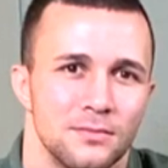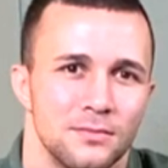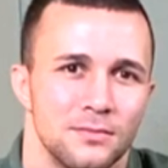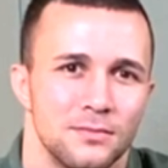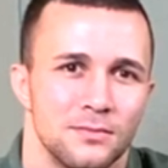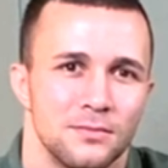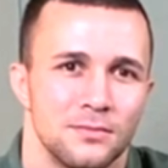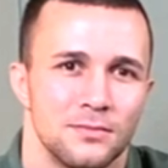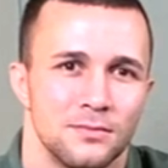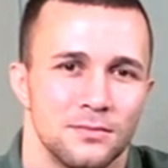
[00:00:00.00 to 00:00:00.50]

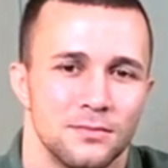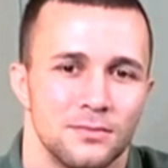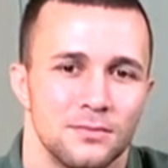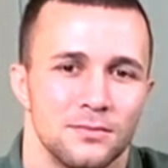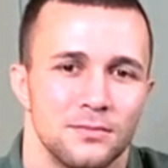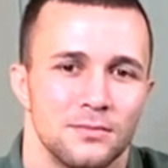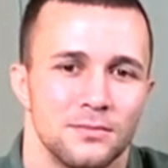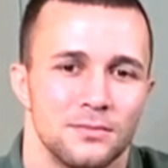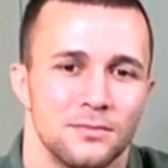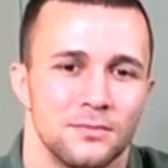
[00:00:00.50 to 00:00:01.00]

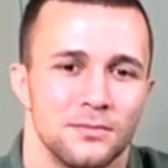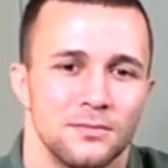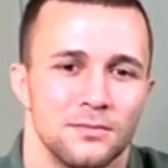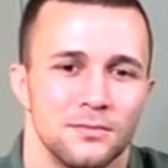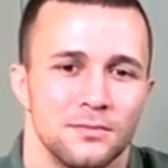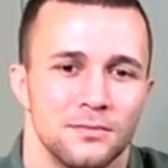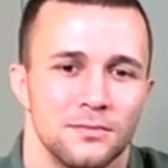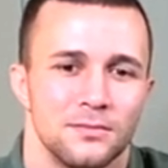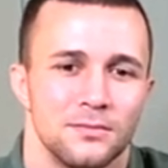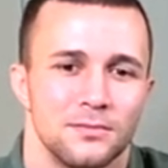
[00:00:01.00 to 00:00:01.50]

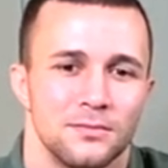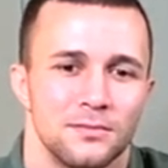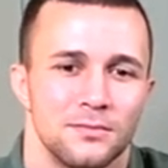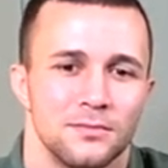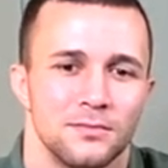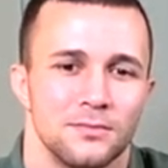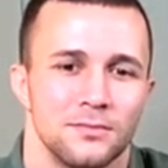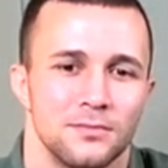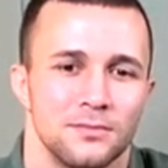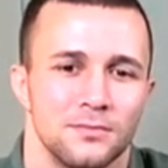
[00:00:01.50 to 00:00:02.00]

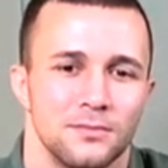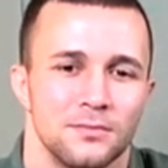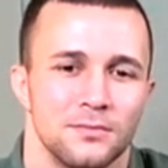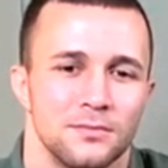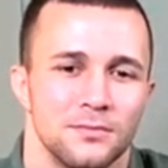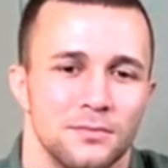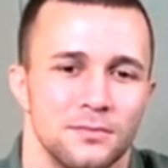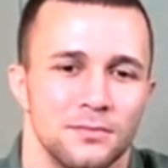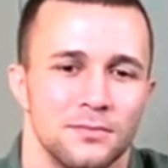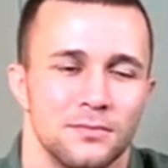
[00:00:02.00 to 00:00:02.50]

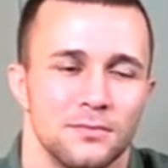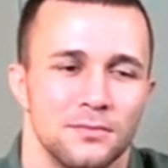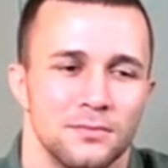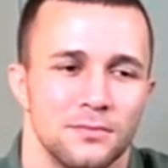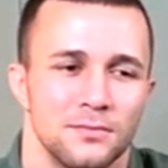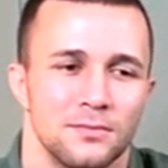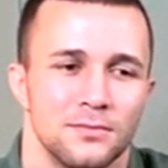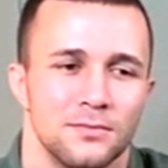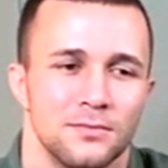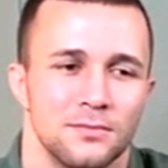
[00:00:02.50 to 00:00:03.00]

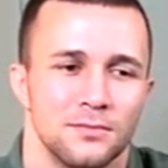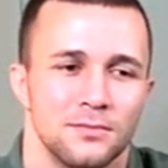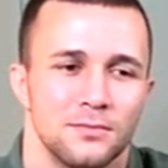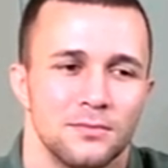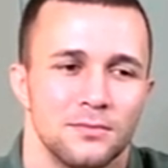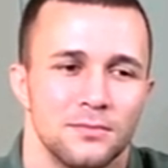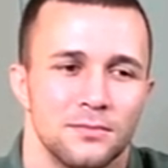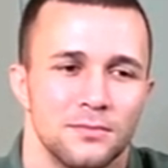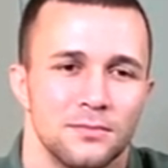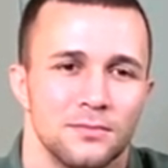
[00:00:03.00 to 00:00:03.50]

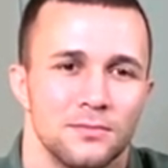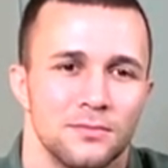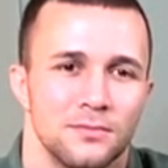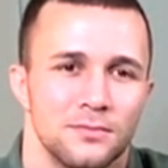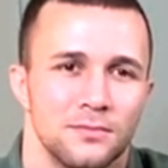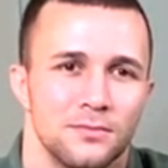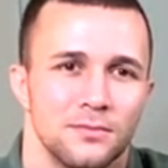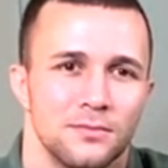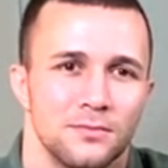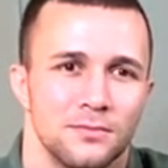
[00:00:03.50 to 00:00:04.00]

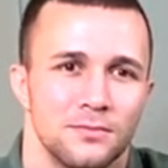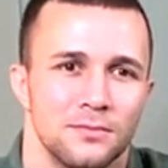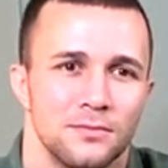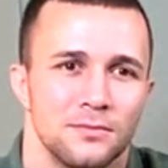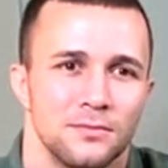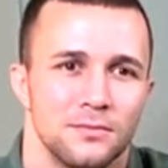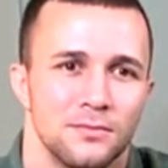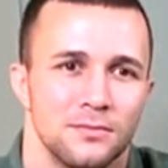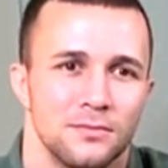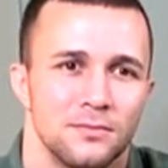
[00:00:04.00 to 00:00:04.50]

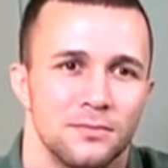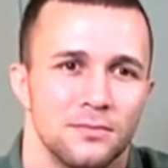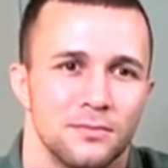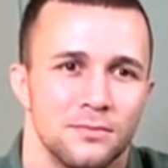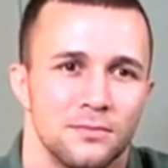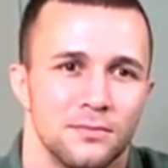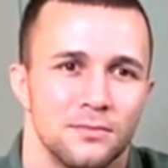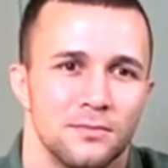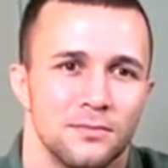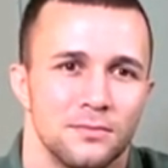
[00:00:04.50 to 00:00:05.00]

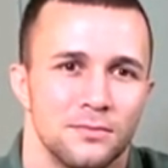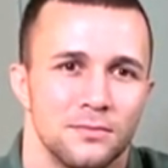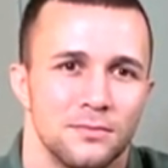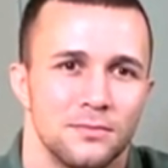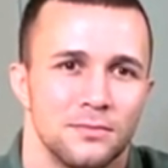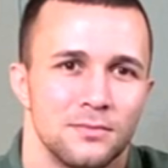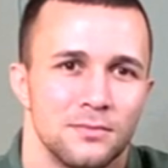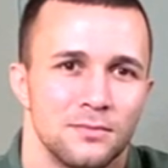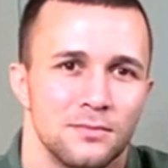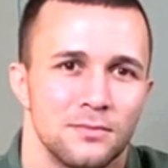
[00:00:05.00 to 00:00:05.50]

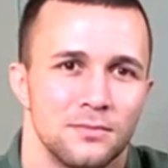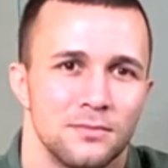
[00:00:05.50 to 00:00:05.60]
No words are spoken by the person on screen.